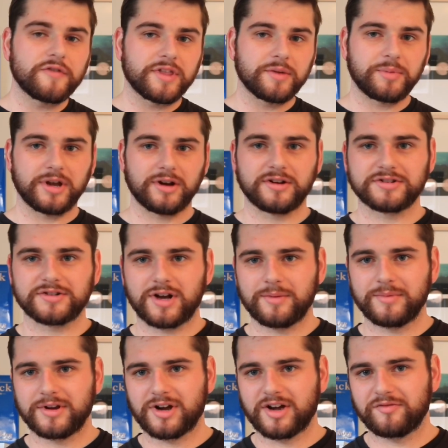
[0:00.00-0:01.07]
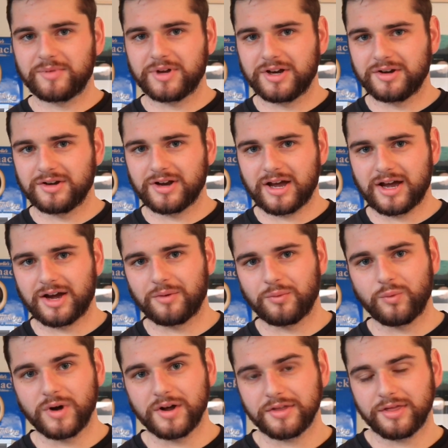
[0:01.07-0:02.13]
the period of time that I've been
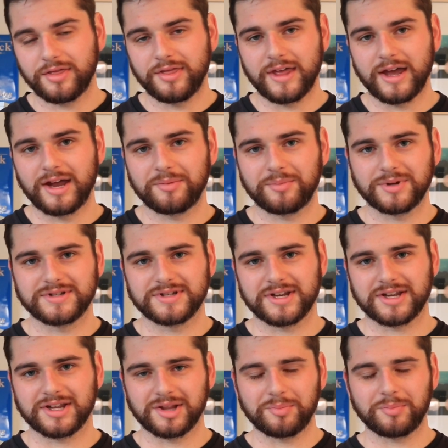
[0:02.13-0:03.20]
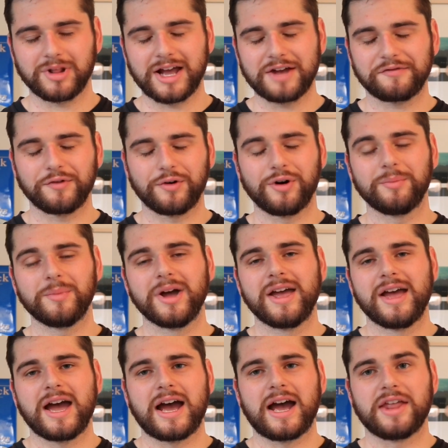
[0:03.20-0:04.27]
with that particular platform,
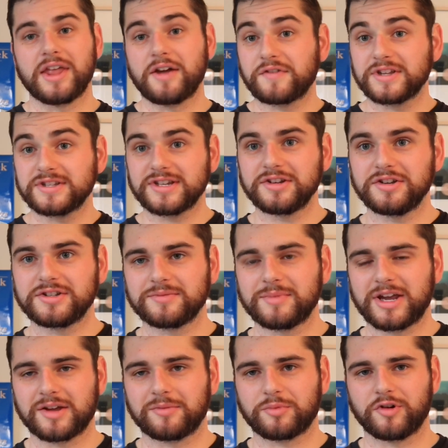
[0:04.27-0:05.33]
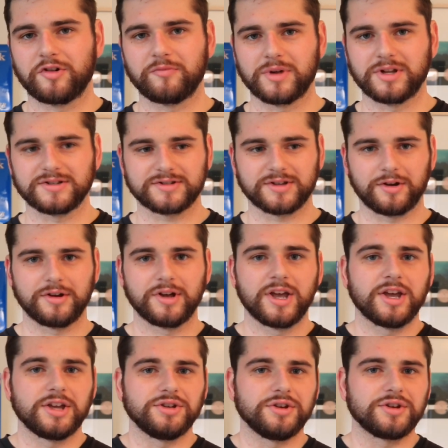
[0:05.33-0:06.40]
they've continued to make improvements. So
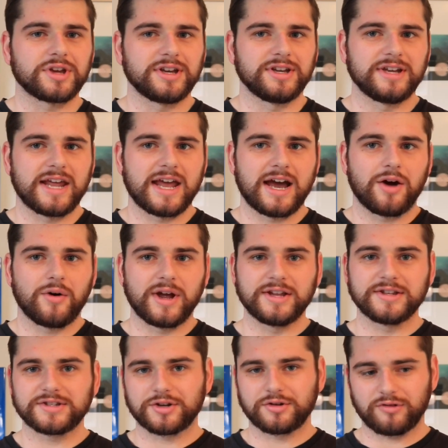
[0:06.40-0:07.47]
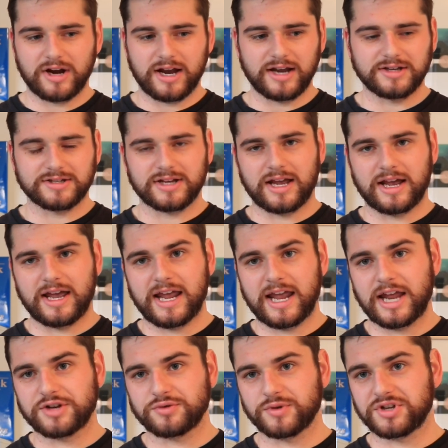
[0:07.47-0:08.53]
you can now integrate Hatch with